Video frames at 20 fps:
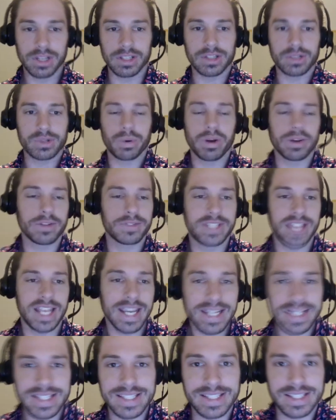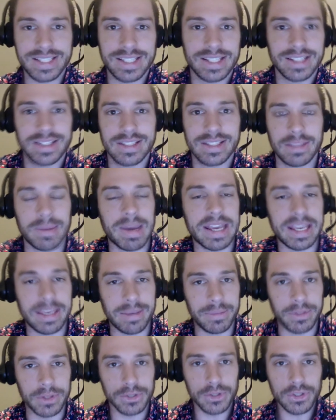the 12 texts to make
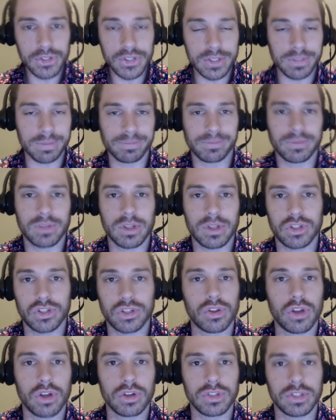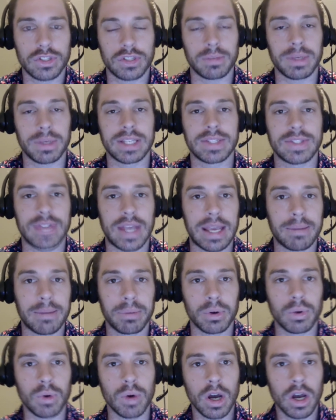him yours. So those are some
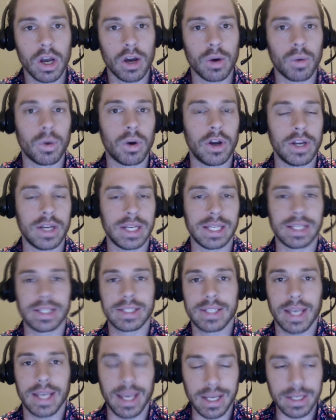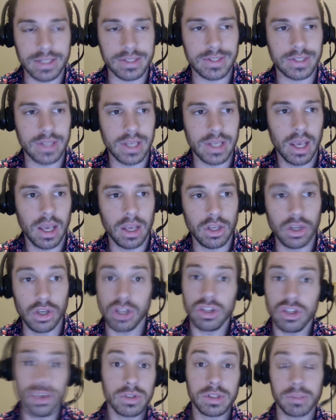example wording texts. You
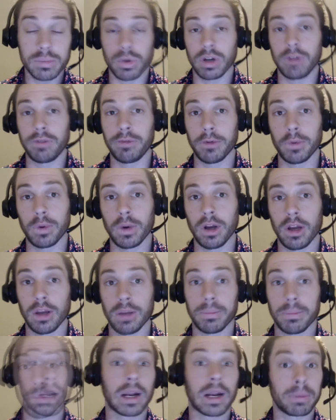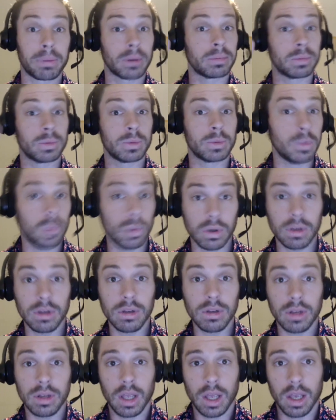can use them word for word, but I probably
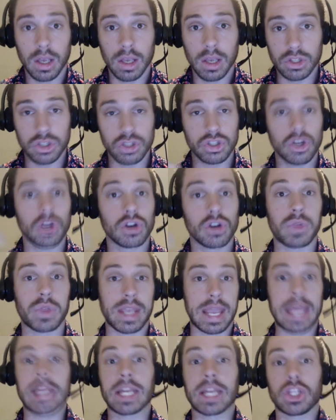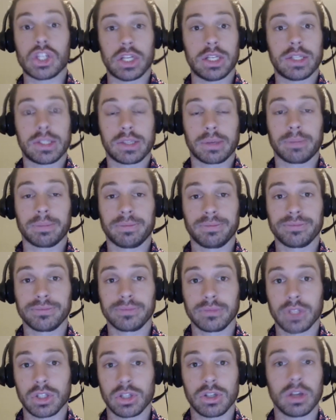wouldn't. Just note the energies.
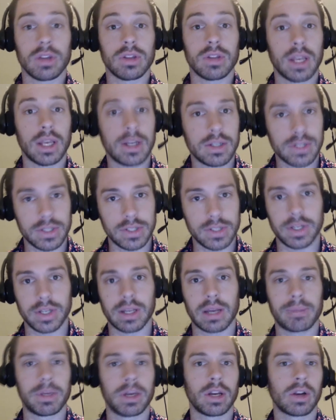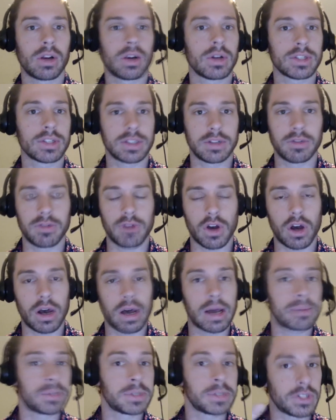Just note the energies that are coming across, the
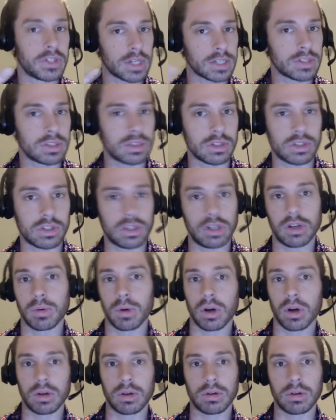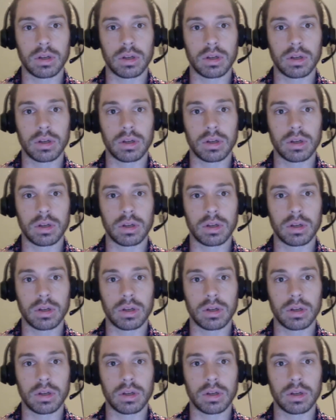vibes. Adjust it to your own